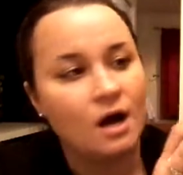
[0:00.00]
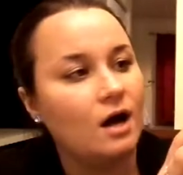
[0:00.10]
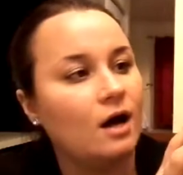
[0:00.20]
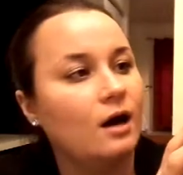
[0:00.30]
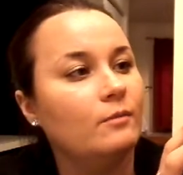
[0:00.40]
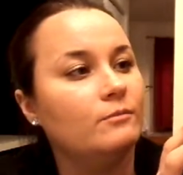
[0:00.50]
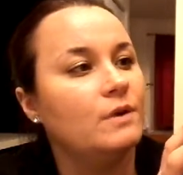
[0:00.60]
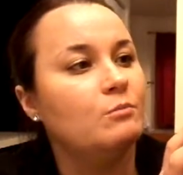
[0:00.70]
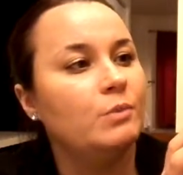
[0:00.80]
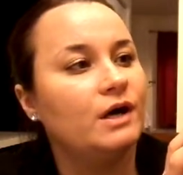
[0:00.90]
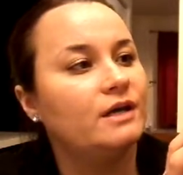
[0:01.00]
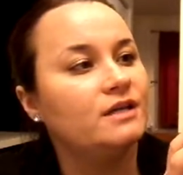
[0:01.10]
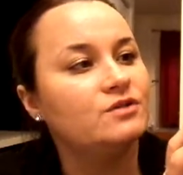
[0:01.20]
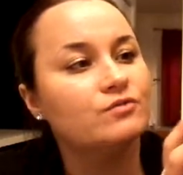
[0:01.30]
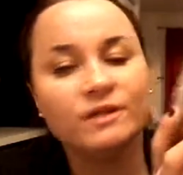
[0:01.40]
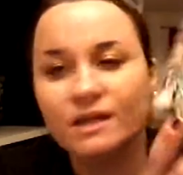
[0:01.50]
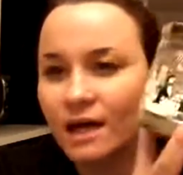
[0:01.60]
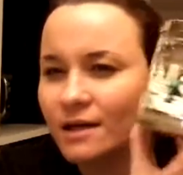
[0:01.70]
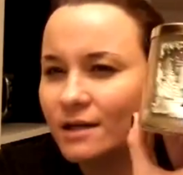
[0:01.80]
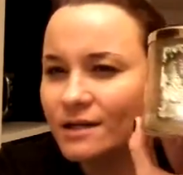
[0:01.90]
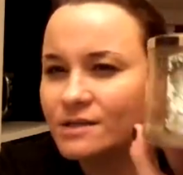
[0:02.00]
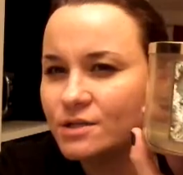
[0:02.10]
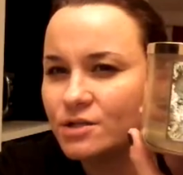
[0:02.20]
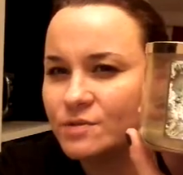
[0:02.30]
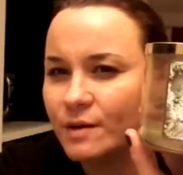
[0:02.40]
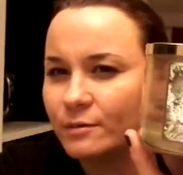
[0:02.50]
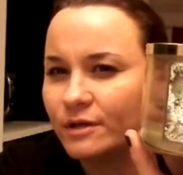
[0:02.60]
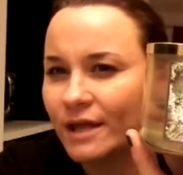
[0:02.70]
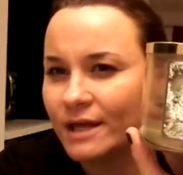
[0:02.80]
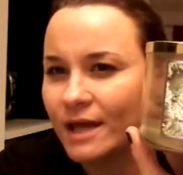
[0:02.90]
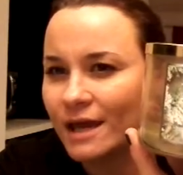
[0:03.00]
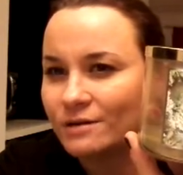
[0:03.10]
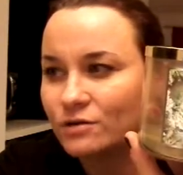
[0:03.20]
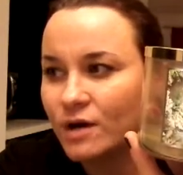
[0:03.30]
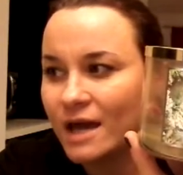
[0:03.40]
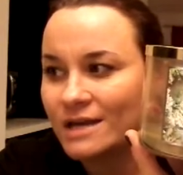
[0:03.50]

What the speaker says: But it's really kind of nice to just be able to light a candle